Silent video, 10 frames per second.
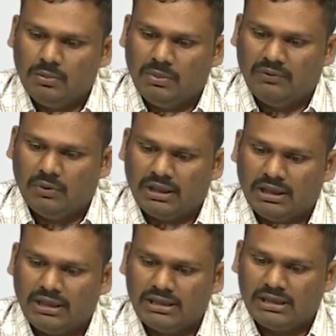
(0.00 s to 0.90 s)
but what
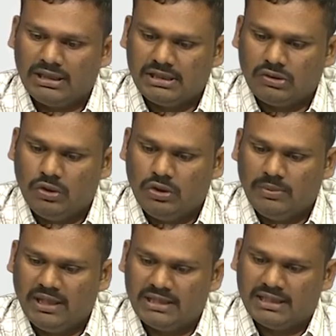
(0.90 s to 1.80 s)
it is going to
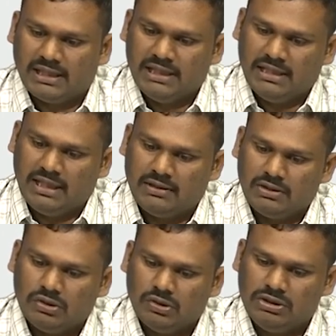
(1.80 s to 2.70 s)
be exactly
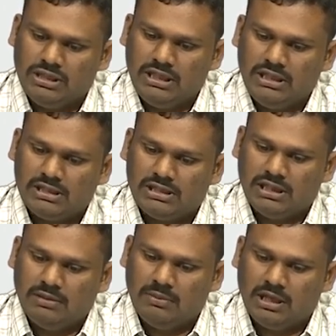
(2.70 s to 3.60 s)
A. So, G
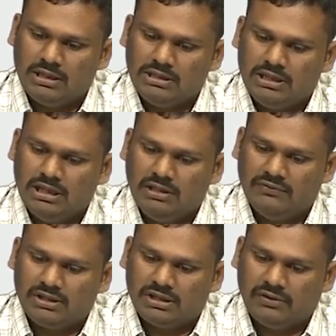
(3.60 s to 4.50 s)
sigma G
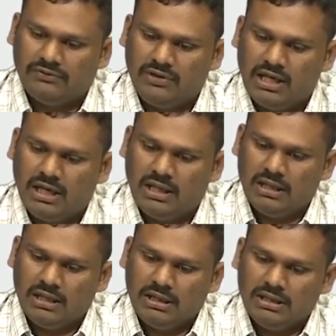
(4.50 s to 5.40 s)
inverse of A
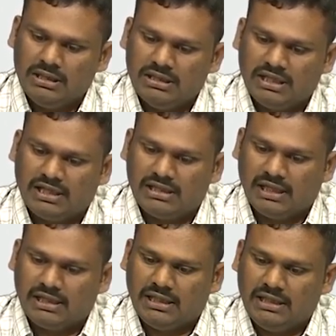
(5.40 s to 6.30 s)
is
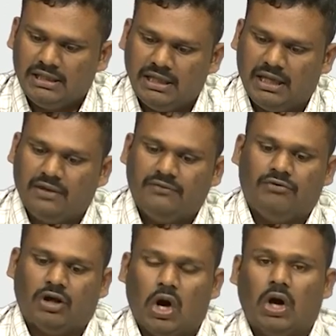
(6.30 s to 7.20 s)
exactly A
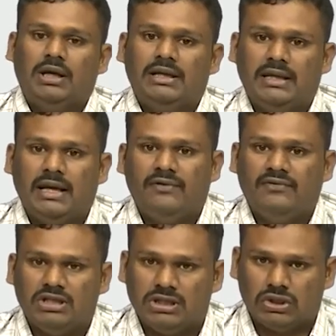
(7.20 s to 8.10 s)
for all A
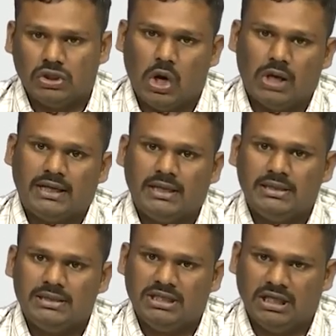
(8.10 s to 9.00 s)
which is not
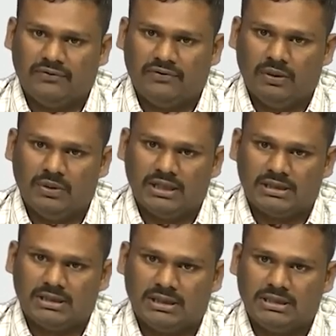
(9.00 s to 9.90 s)
in G of A1
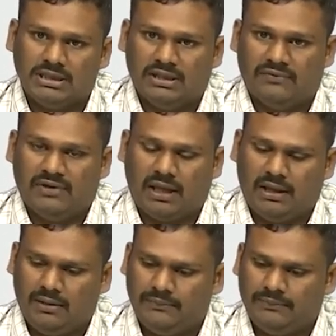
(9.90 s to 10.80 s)
etc. G of AK.